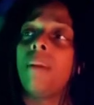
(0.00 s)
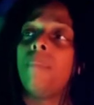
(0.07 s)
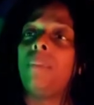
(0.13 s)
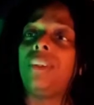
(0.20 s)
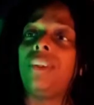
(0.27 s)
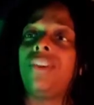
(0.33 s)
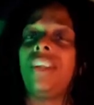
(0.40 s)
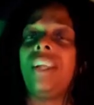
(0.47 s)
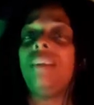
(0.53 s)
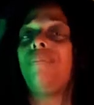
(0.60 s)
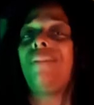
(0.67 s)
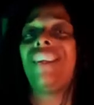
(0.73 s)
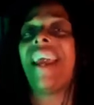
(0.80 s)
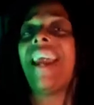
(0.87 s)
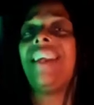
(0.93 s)
But to see them
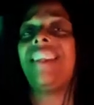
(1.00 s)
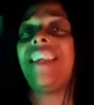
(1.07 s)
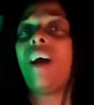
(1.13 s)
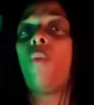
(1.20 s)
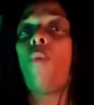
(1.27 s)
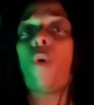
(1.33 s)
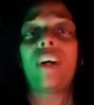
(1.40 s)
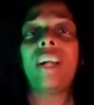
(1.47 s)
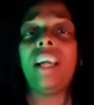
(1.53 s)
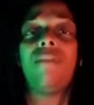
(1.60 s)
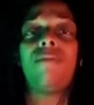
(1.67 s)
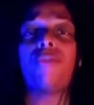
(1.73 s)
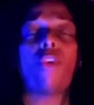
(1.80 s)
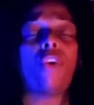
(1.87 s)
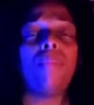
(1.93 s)
take that working
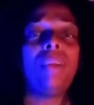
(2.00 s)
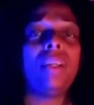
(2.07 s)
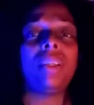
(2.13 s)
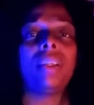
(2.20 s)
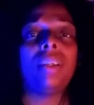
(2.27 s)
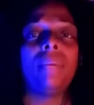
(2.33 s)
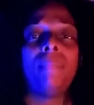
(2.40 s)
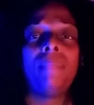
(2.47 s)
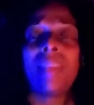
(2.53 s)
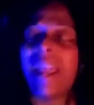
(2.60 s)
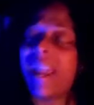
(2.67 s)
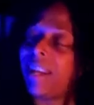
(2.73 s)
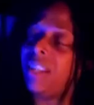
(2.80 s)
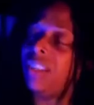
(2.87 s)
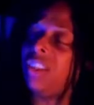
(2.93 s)
formula
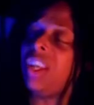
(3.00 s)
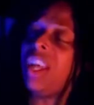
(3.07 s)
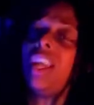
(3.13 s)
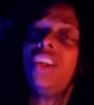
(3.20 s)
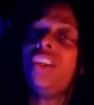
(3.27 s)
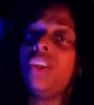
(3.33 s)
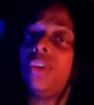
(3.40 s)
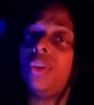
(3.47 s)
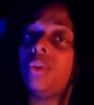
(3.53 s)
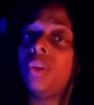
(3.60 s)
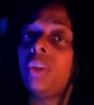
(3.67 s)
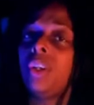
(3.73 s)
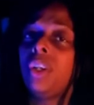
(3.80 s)
and continue